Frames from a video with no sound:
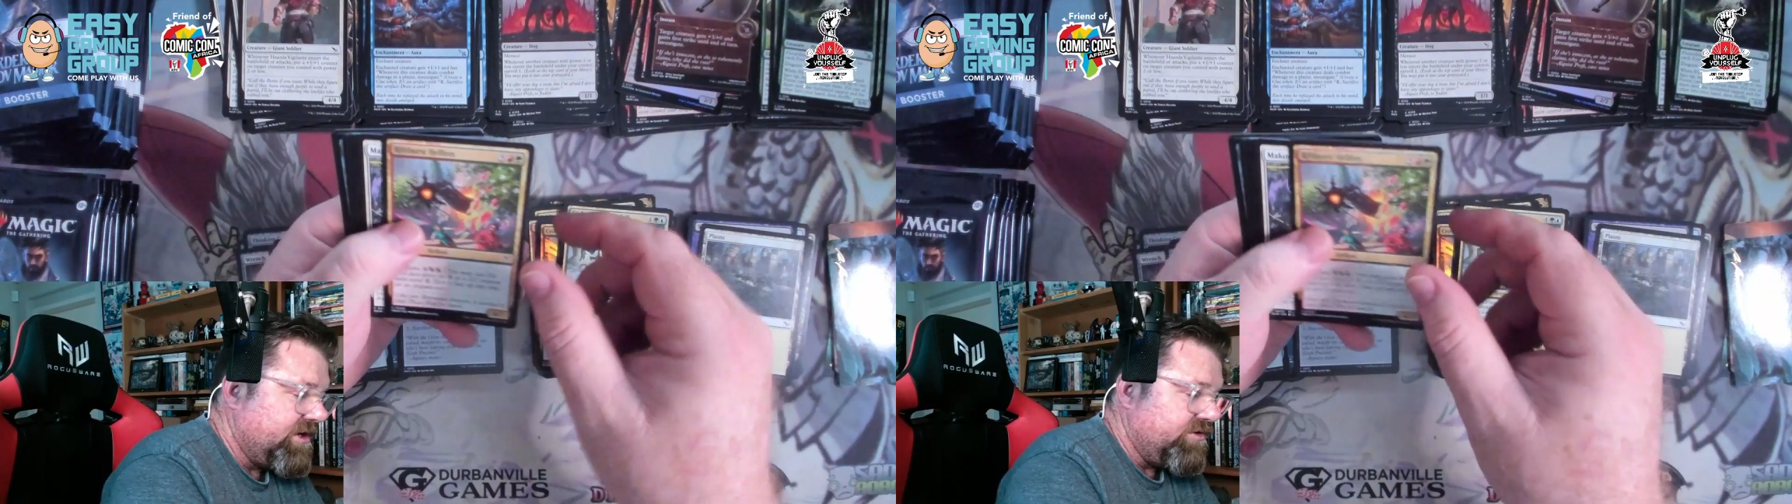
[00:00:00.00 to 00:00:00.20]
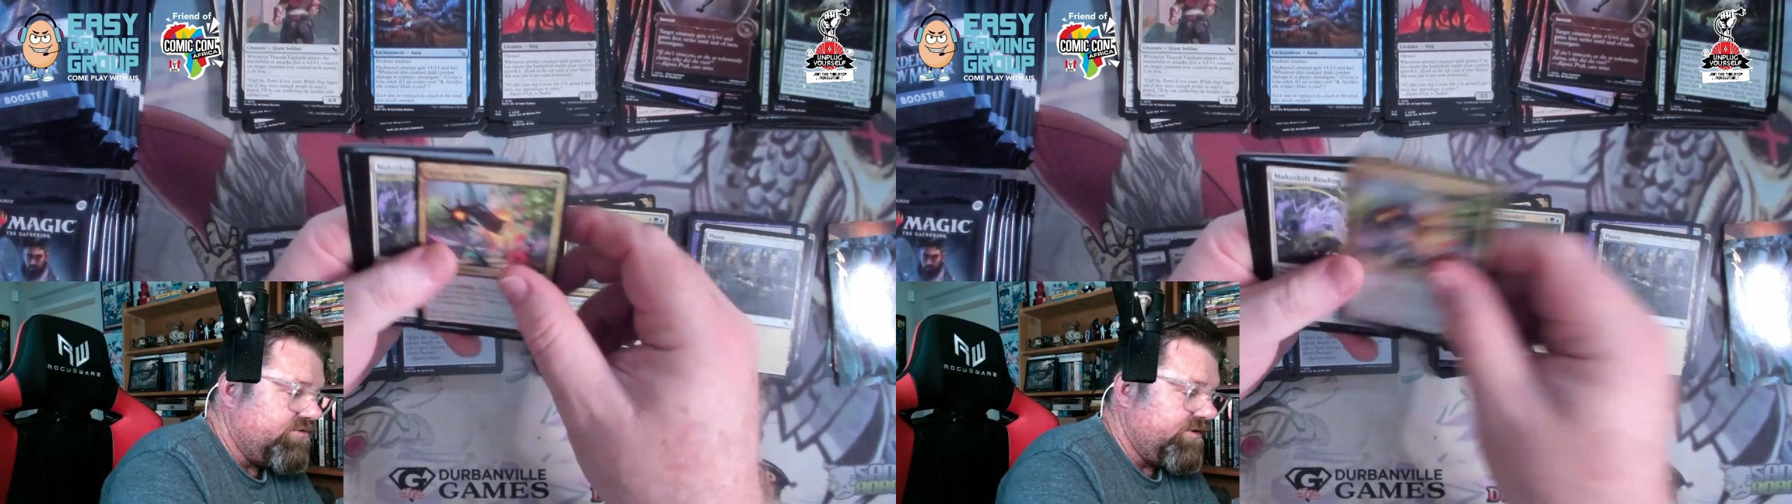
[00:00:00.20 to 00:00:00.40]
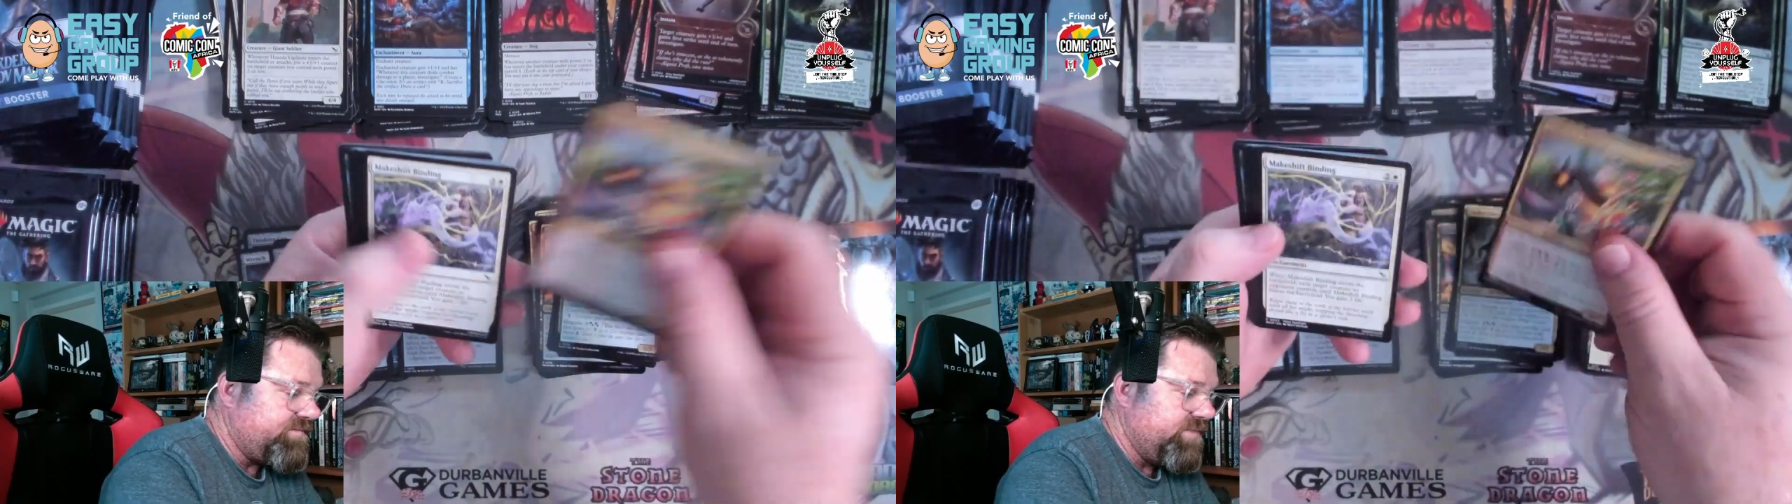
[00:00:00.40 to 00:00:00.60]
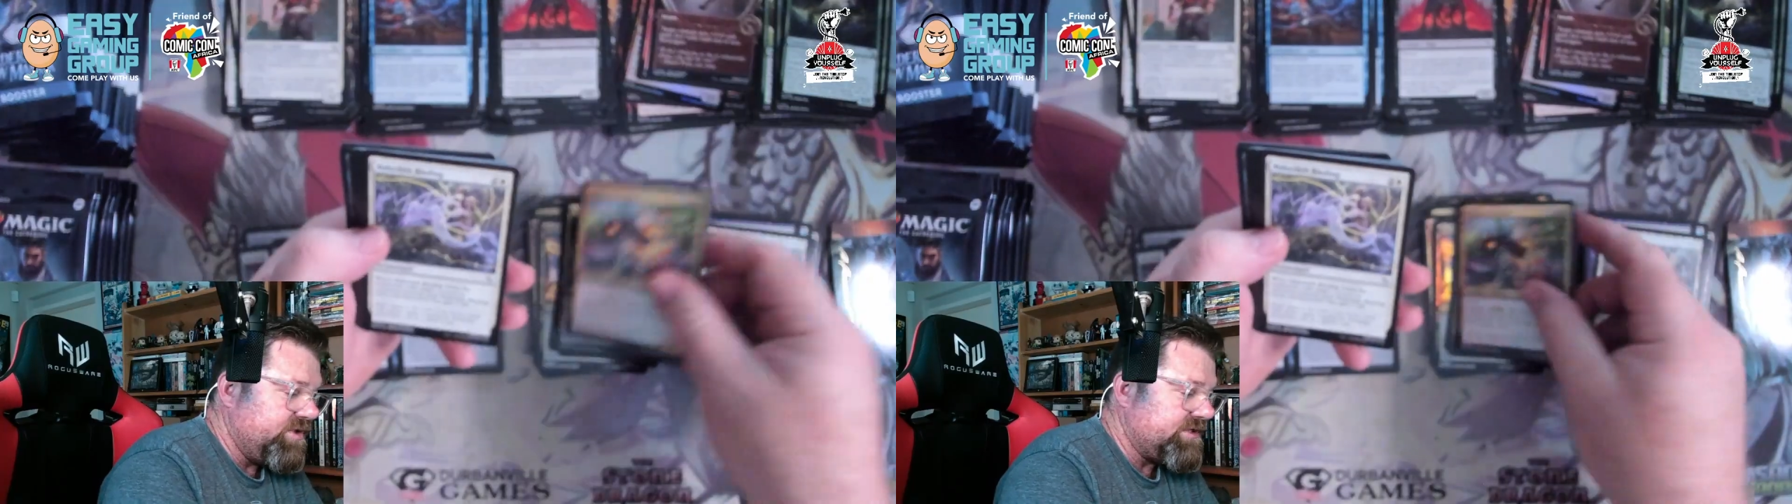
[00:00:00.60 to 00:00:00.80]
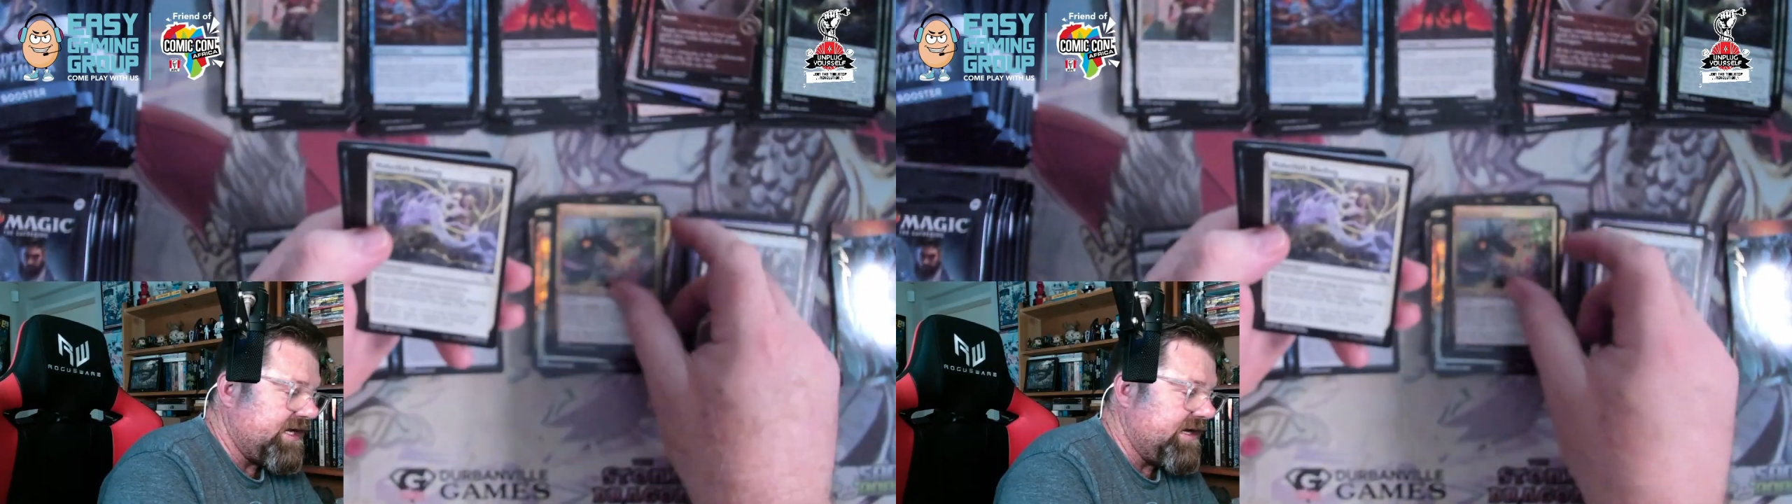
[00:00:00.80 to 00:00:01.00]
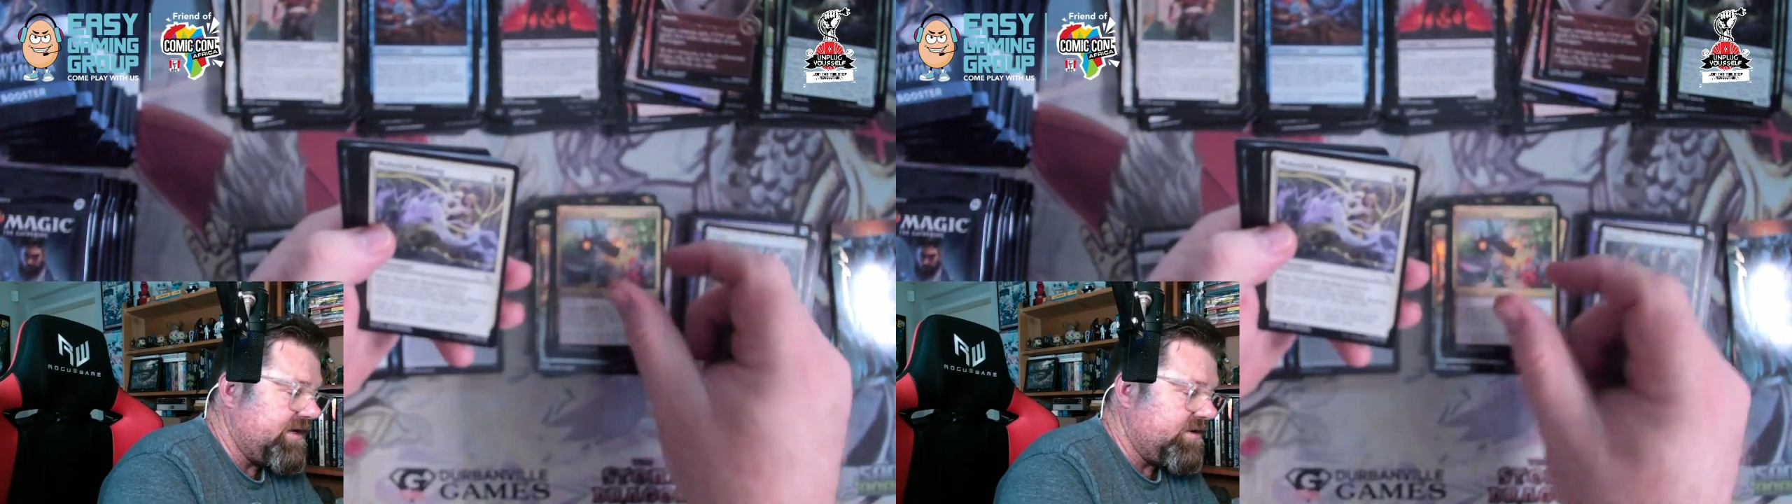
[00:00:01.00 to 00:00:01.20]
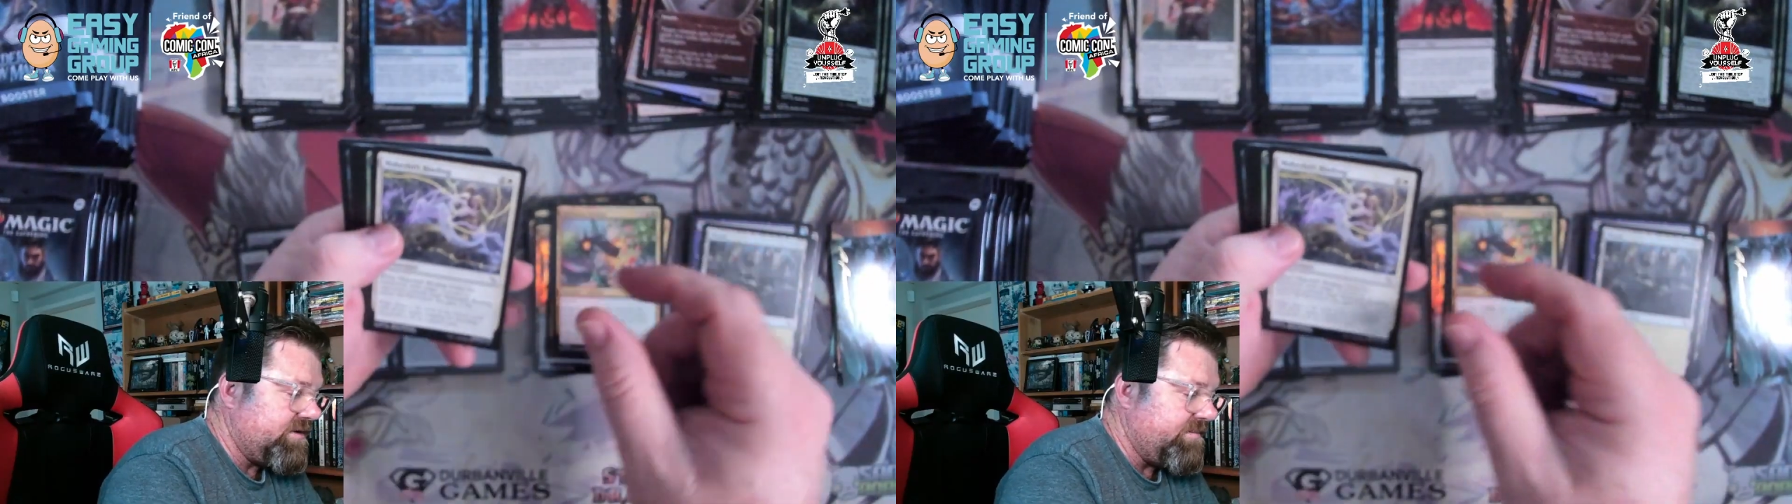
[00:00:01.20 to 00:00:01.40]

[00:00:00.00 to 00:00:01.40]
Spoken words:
Rift Burst Helion,